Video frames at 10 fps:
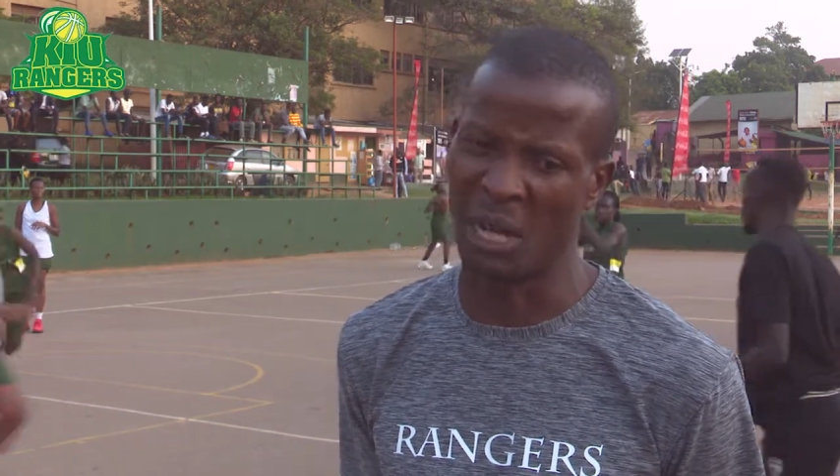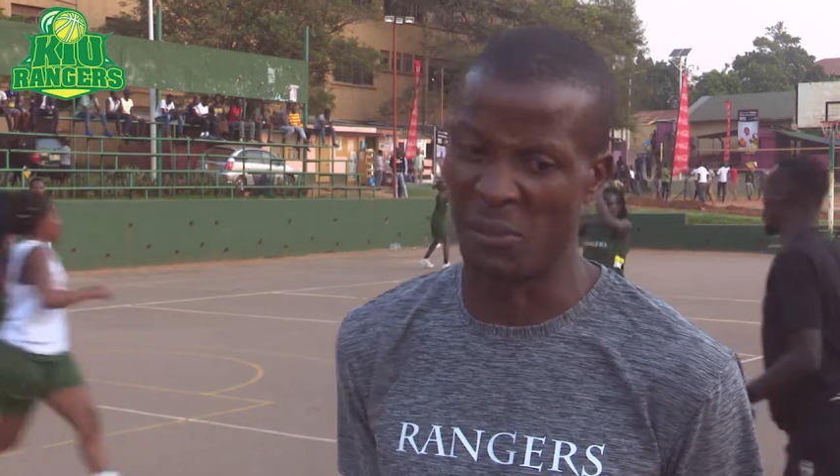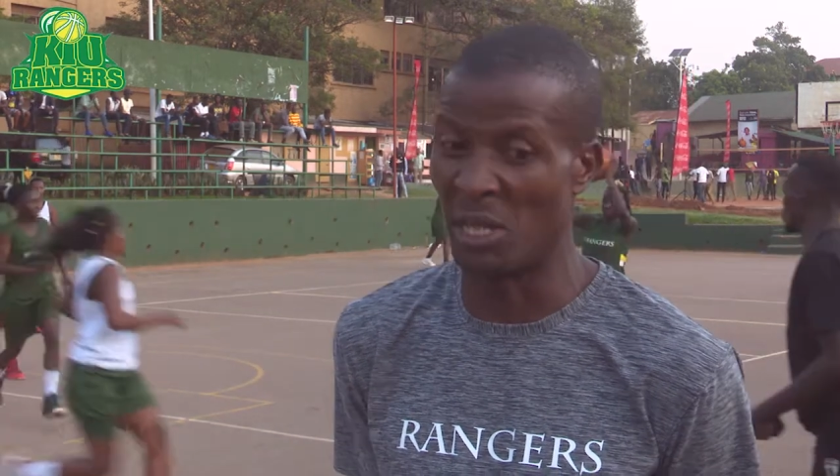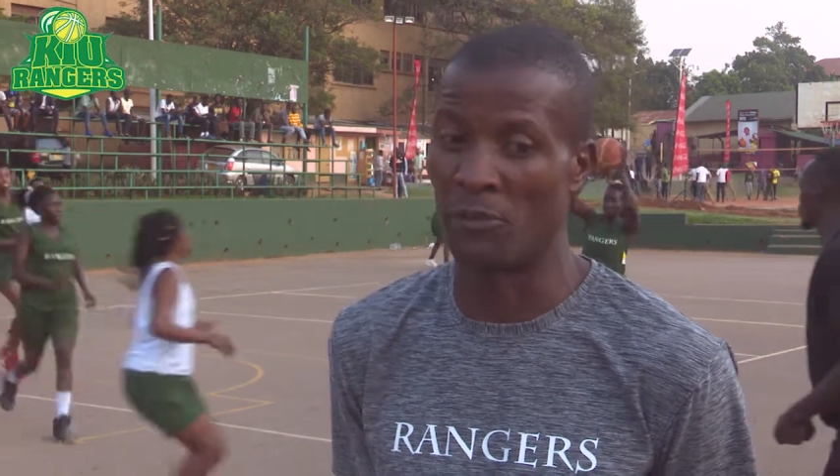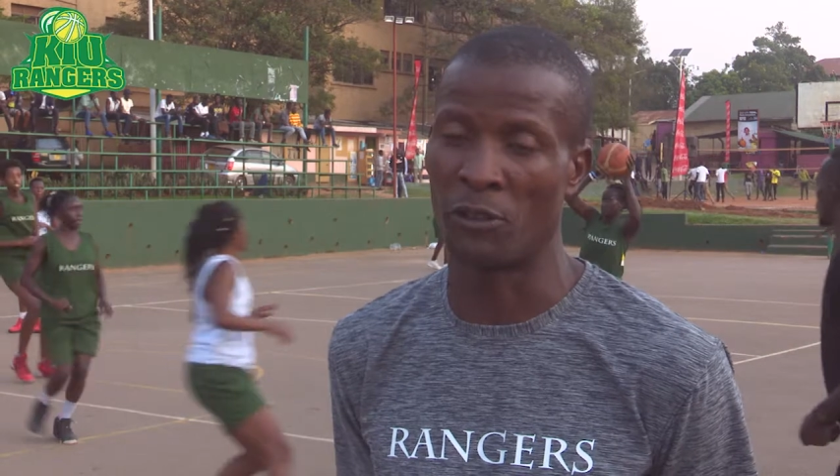I
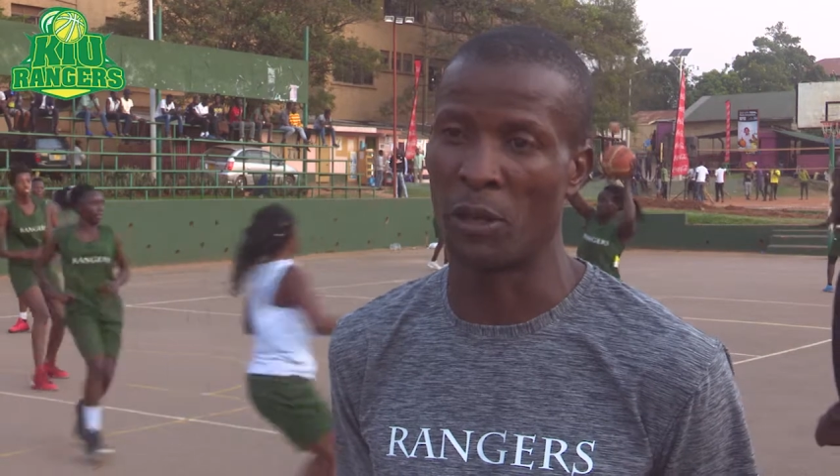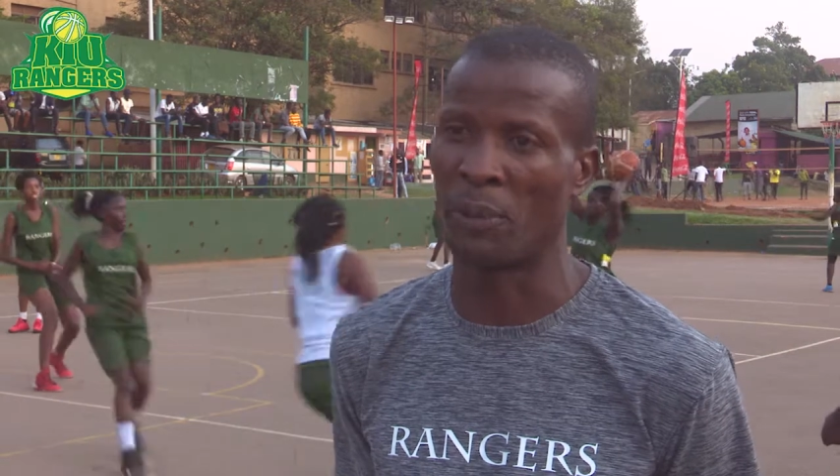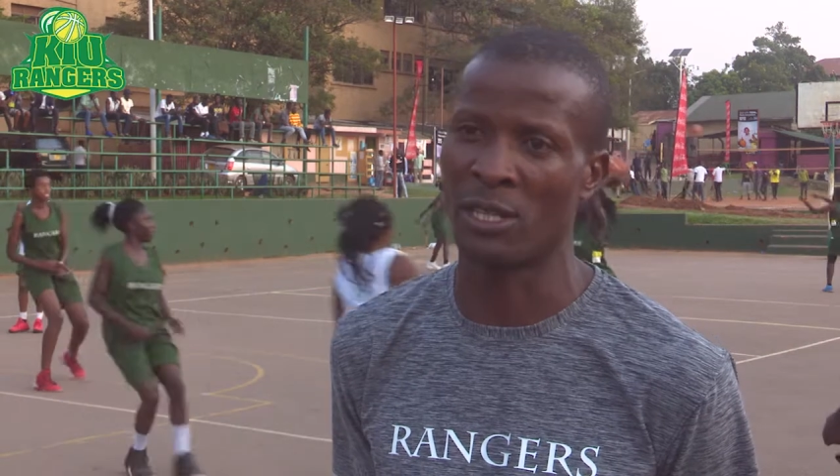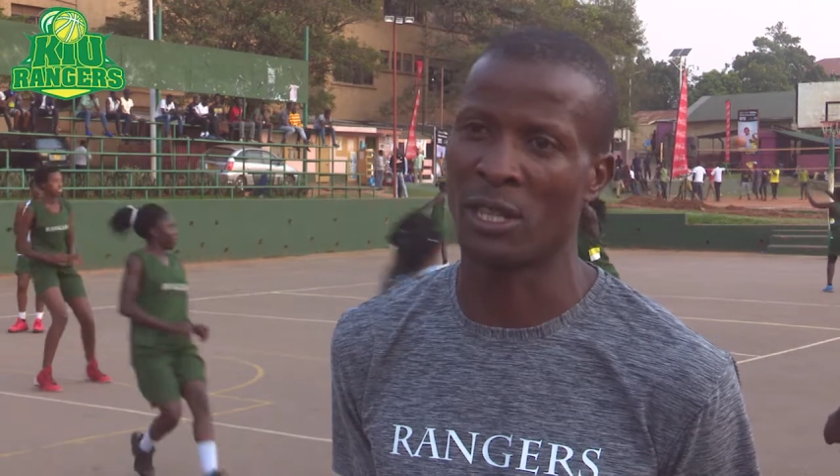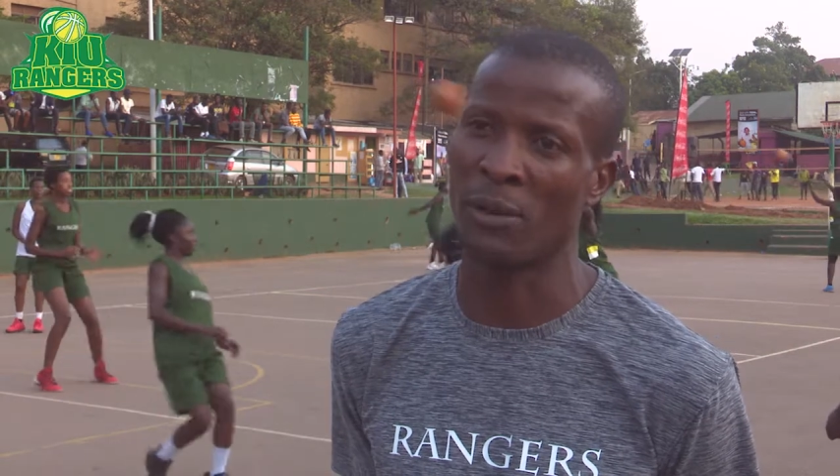mean, for the
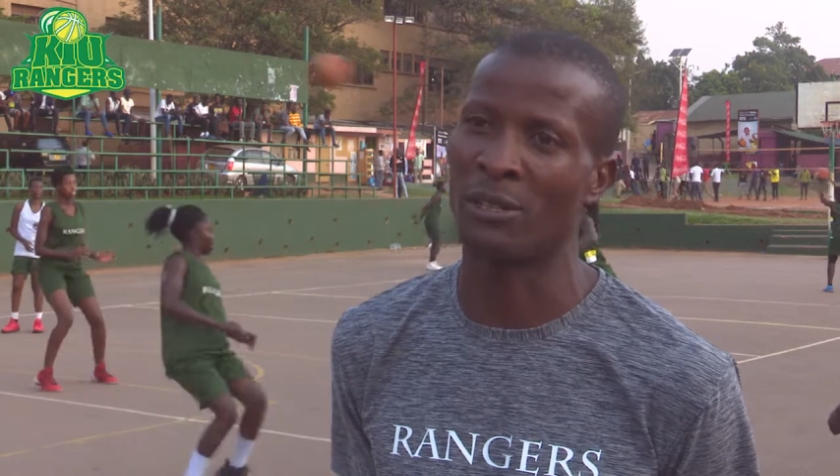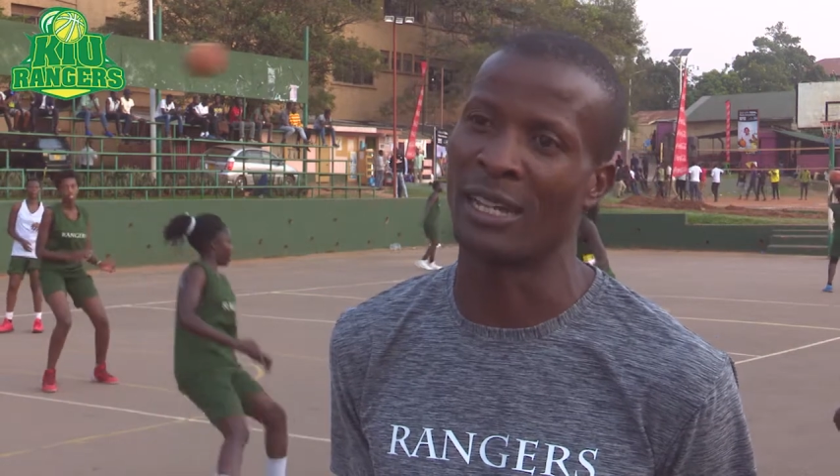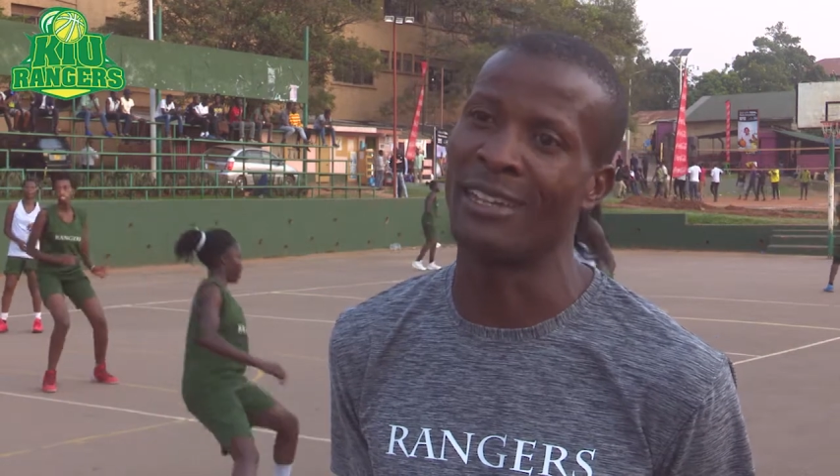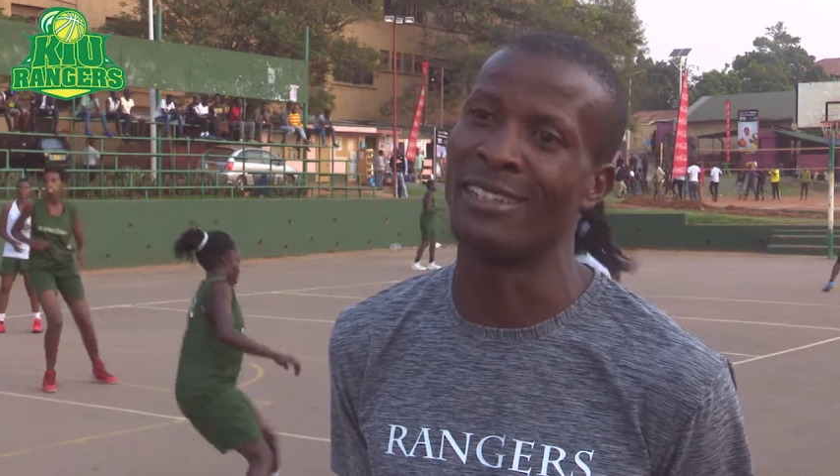past about 9